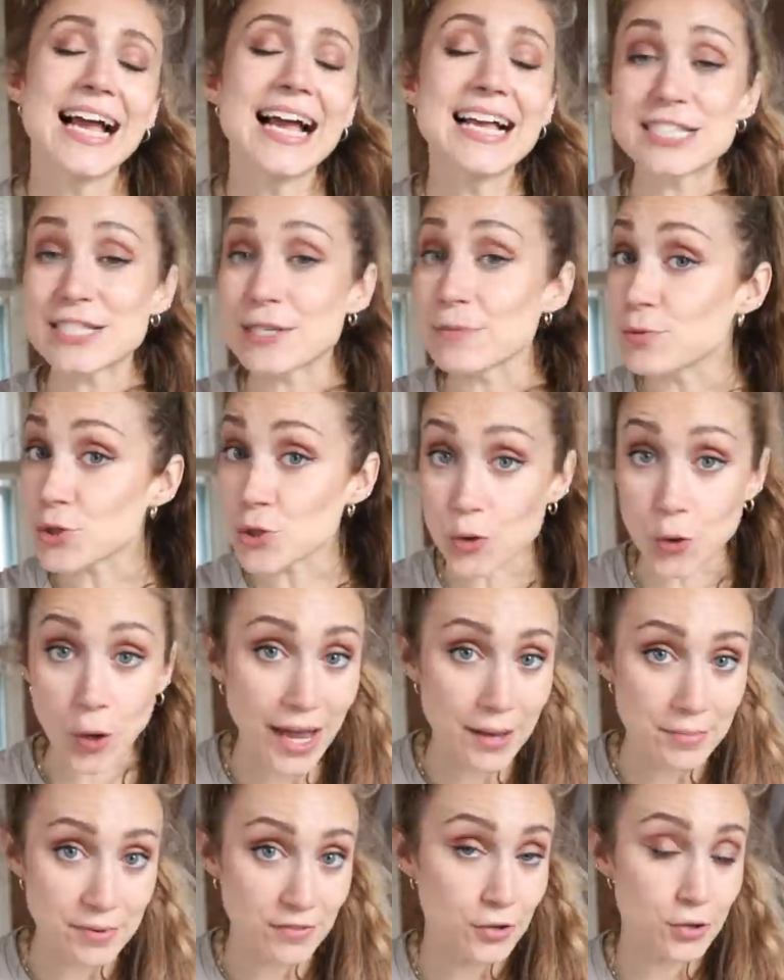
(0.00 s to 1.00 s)

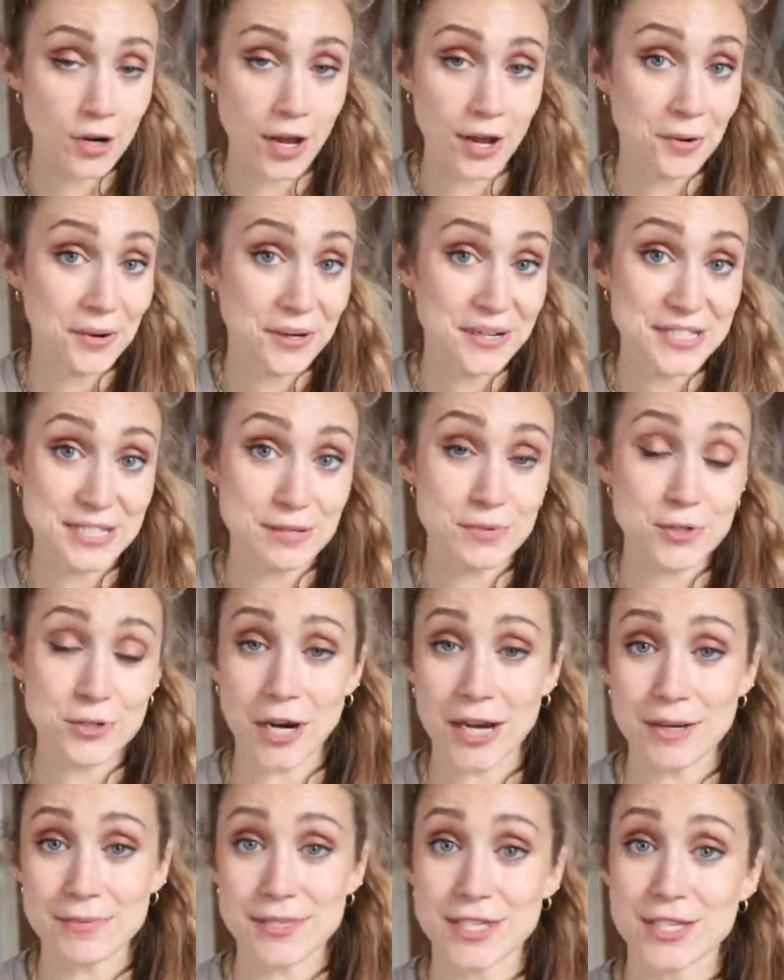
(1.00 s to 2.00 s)
Subscribe if you're not already
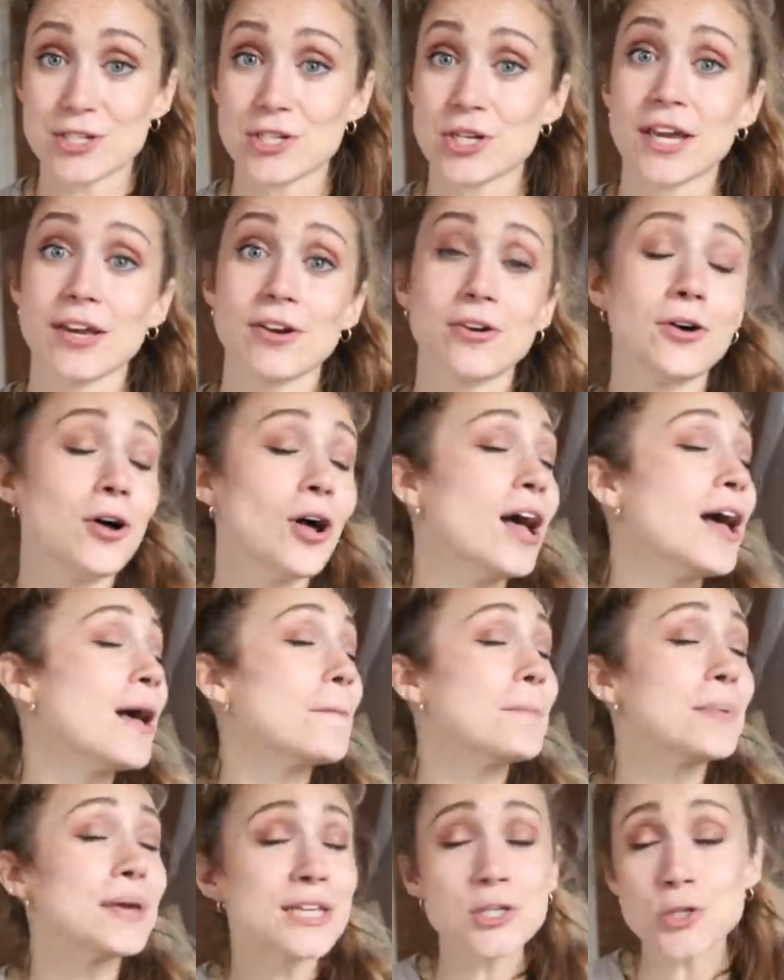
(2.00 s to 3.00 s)
subscribed to the channel.
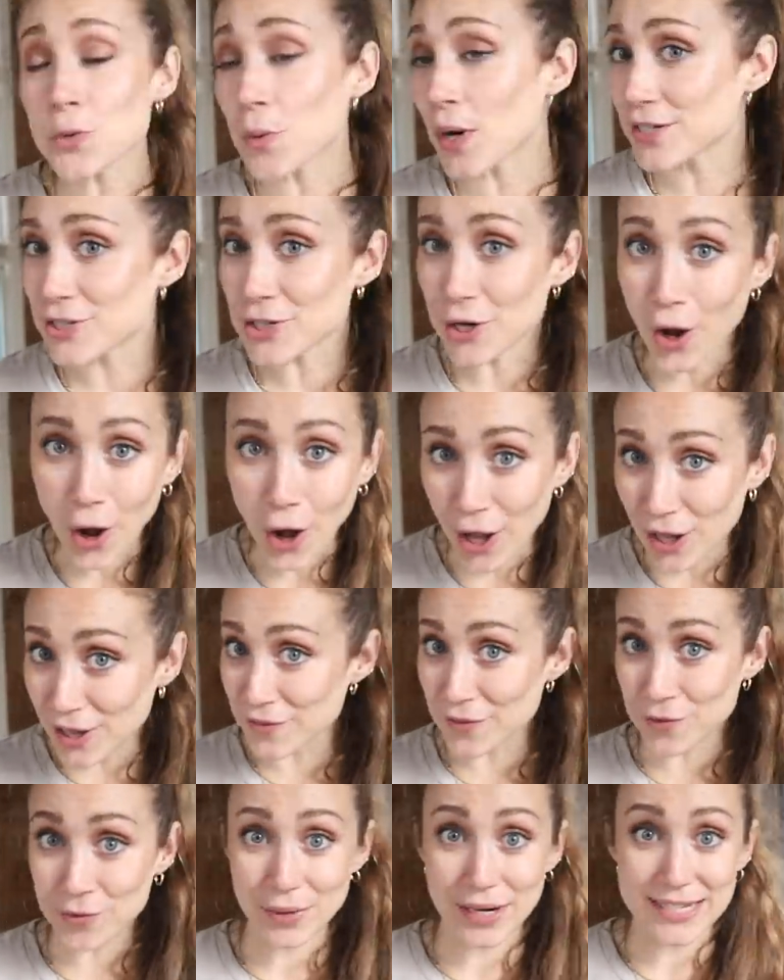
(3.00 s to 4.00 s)
Binge watch all
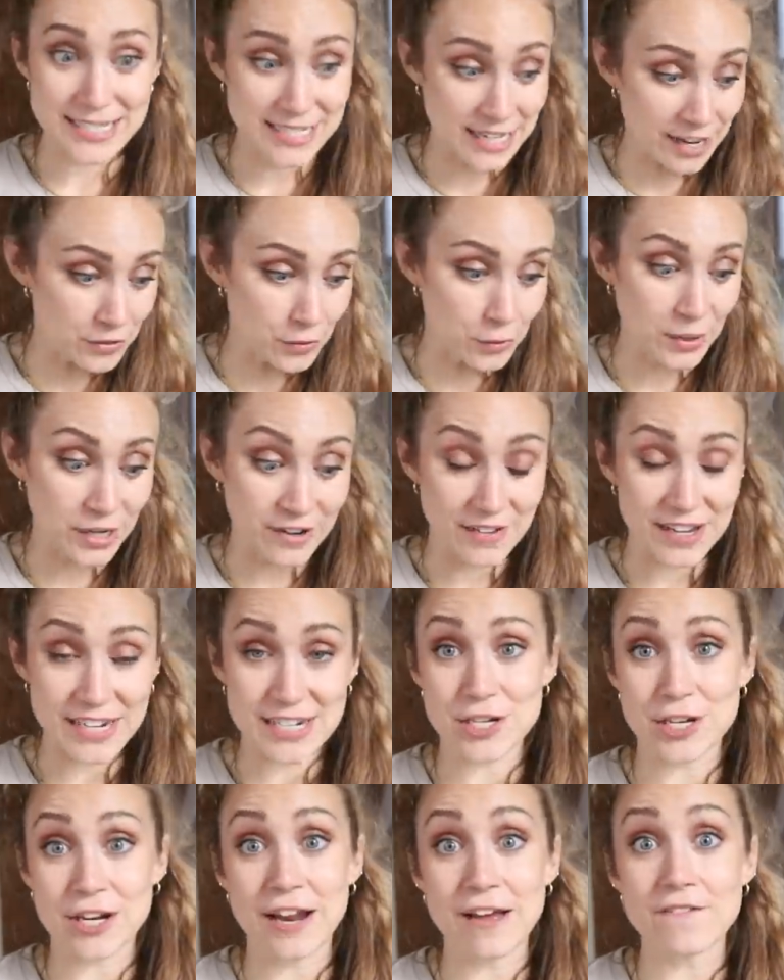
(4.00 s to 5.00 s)
of the rest of the
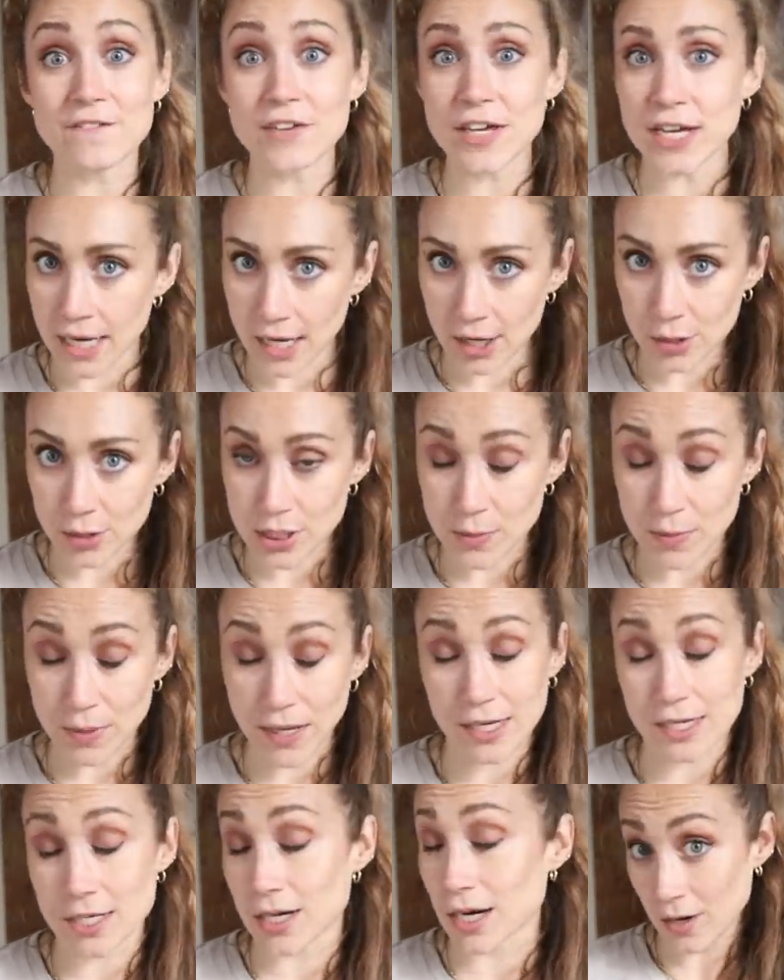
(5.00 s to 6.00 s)
renovation videos
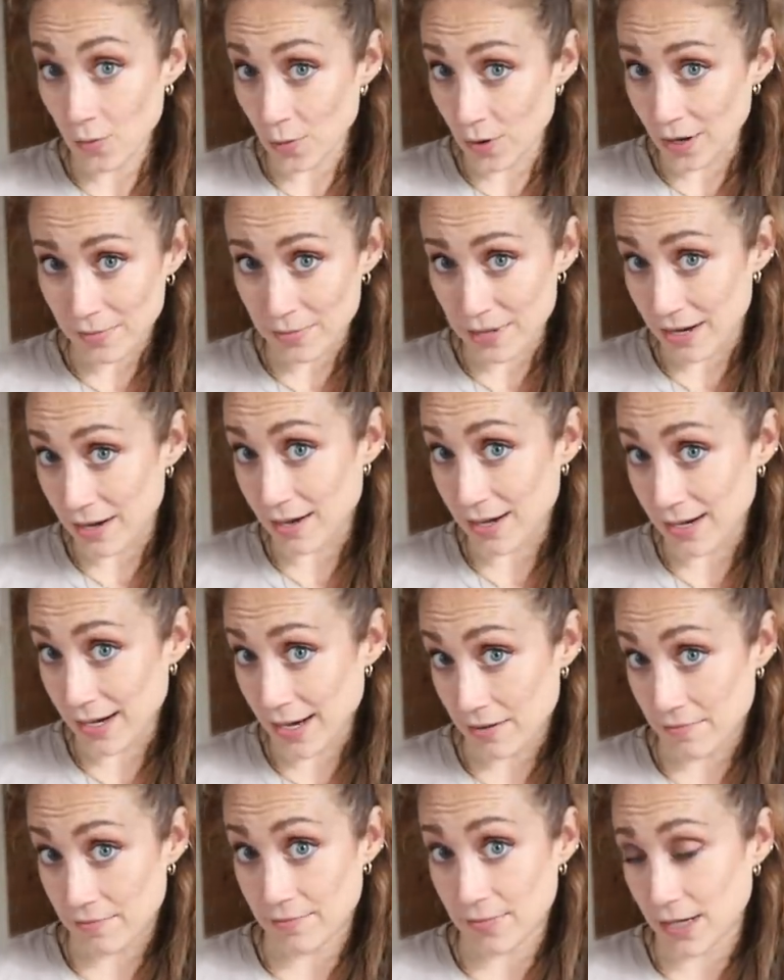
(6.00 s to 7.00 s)
because you're gonna wanna be caught up.